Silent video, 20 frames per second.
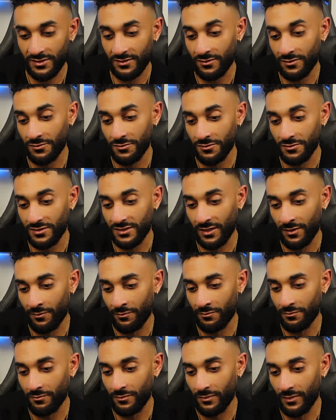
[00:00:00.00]
and there are
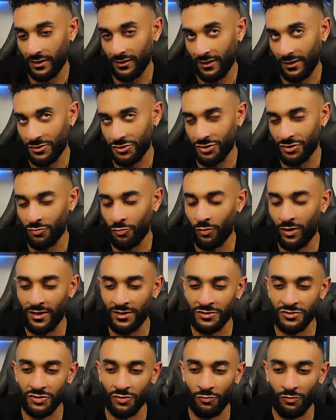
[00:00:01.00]
some alleged
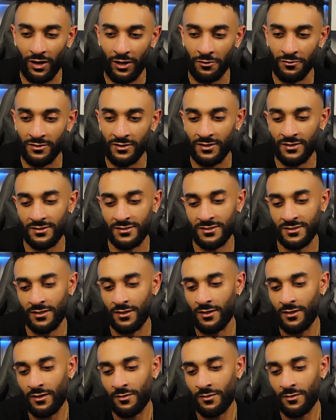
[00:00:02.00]
ways around this,